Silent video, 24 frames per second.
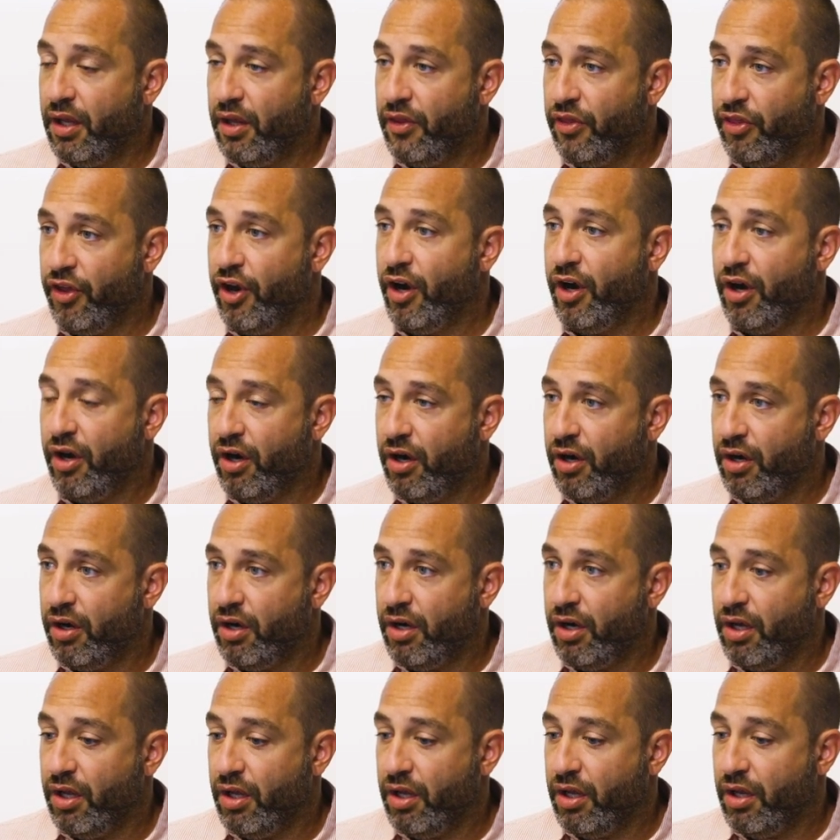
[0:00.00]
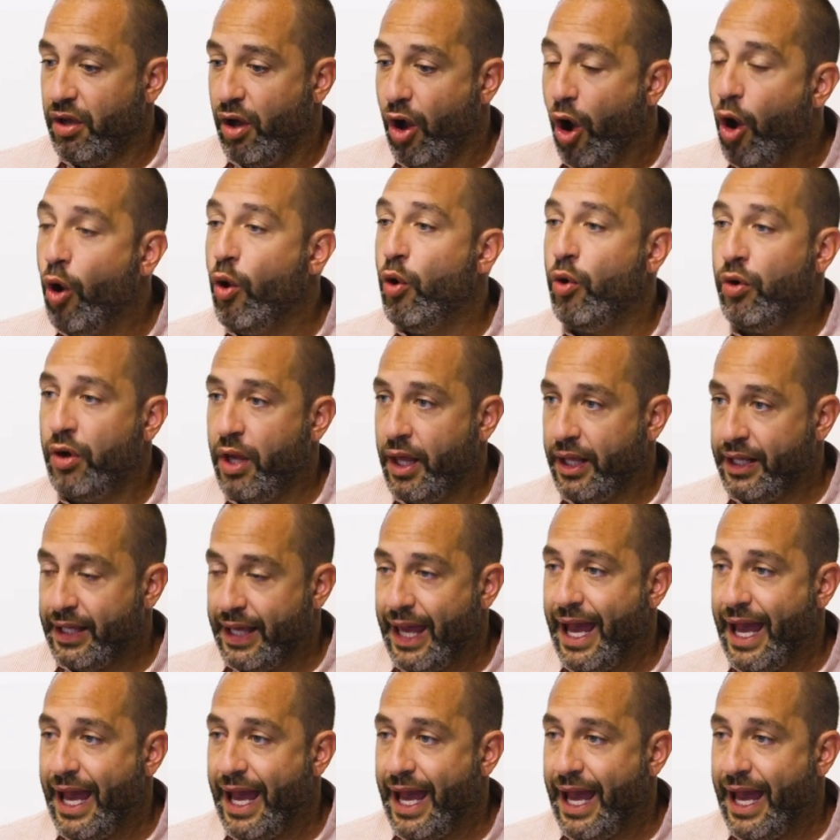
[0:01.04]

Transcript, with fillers: their own